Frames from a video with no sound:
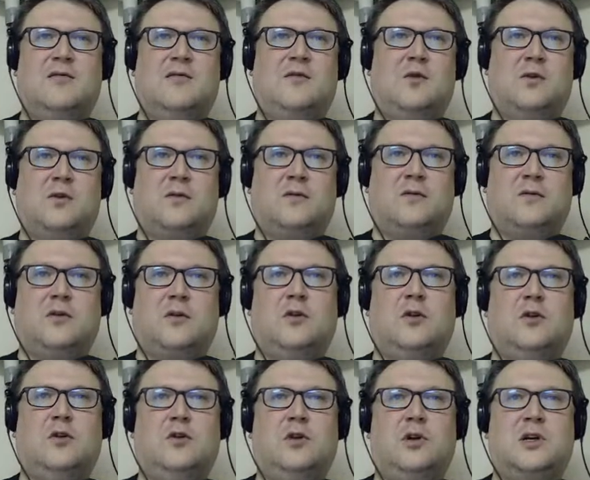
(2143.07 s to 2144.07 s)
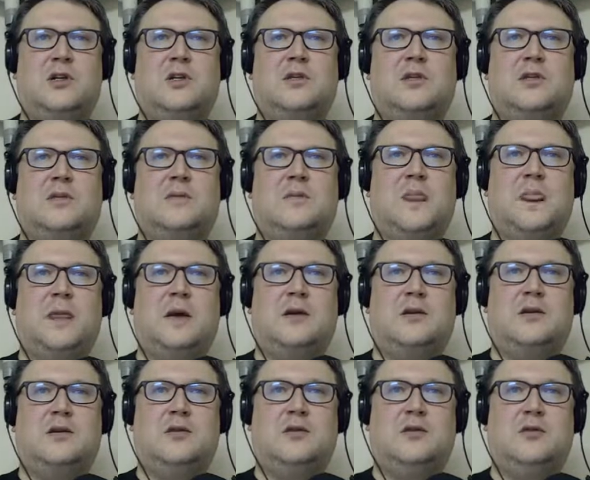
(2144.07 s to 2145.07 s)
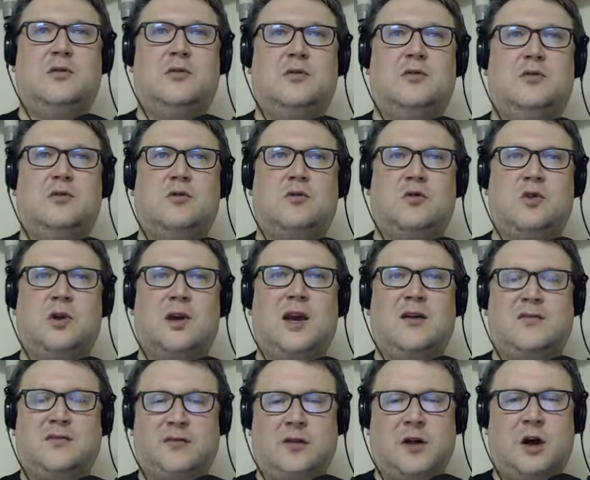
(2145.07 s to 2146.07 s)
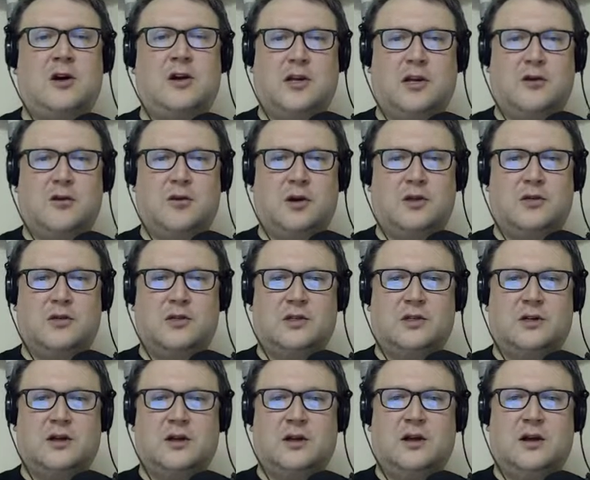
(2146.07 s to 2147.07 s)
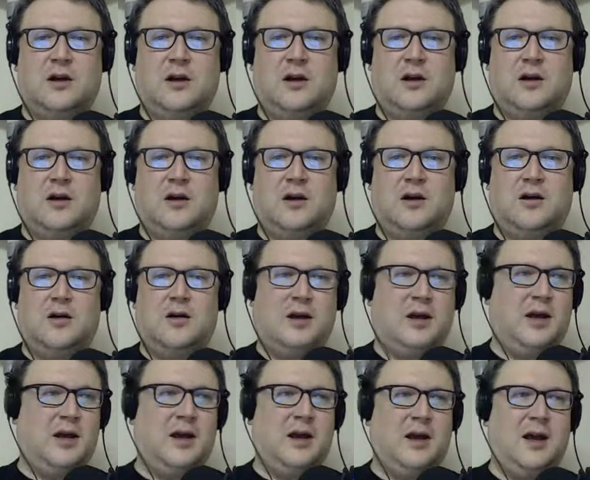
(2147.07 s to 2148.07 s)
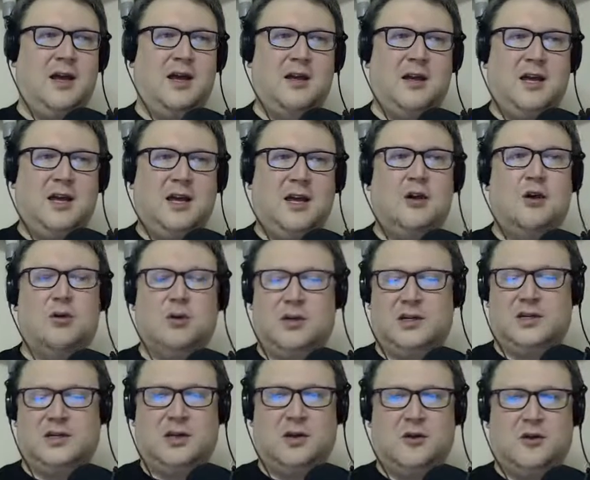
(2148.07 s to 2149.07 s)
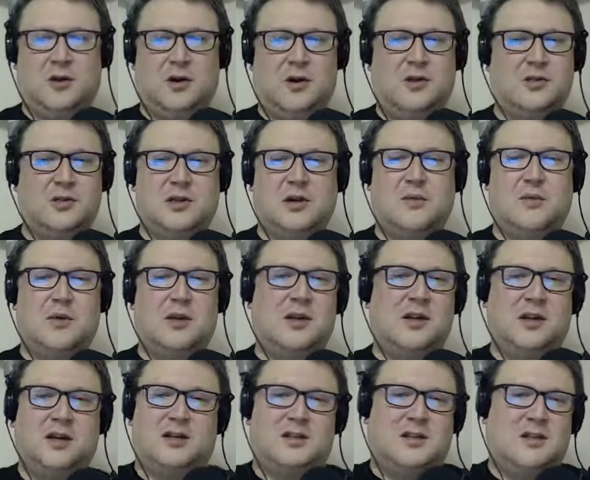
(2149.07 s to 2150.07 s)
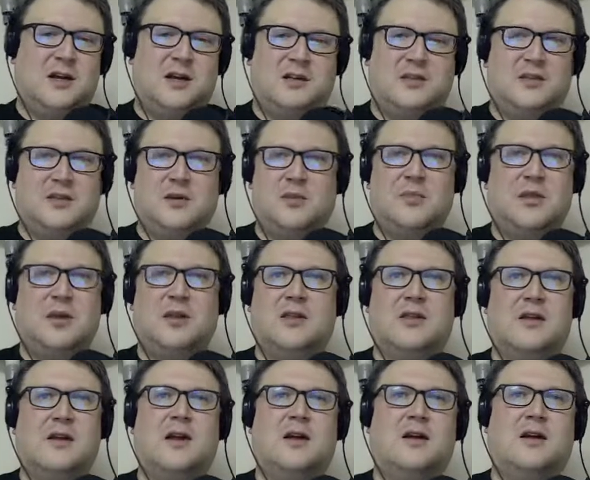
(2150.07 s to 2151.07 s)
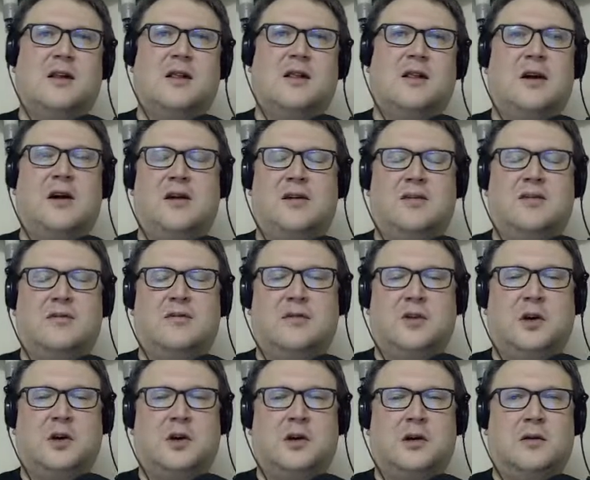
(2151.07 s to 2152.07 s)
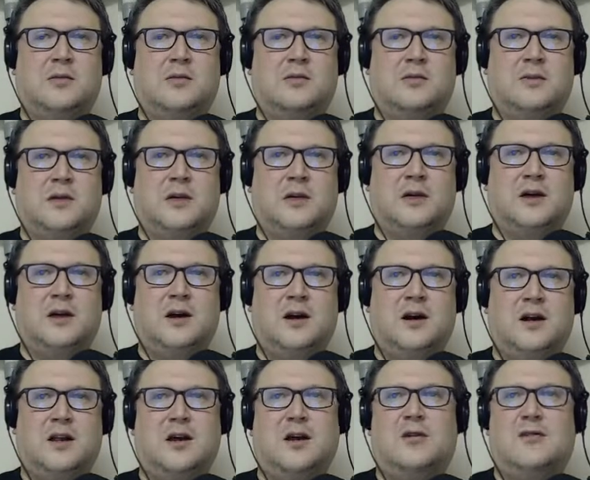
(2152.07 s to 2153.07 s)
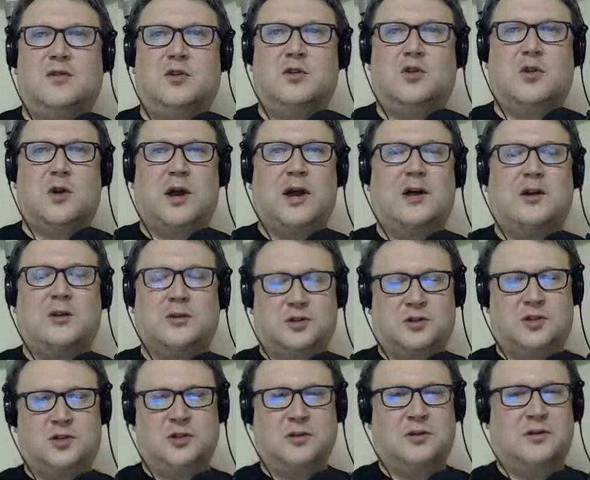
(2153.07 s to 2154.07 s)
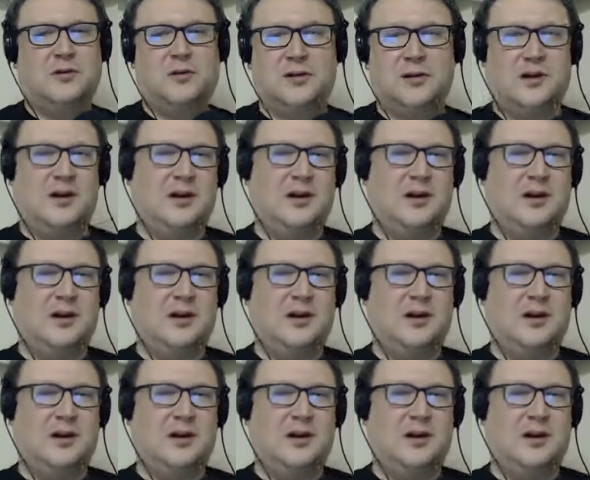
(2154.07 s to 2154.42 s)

for Lucas to create flawed heroes. And egoless heroes. I mean, it's not something that a lot of creators do.